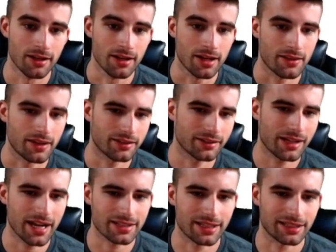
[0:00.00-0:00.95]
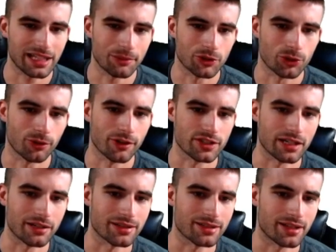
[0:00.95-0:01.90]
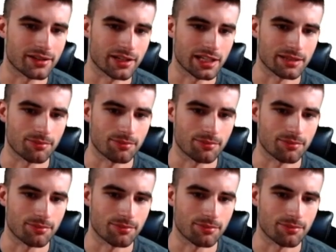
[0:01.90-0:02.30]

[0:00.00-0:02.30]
And then guys like Gleyber Torres, Gary Sanchez,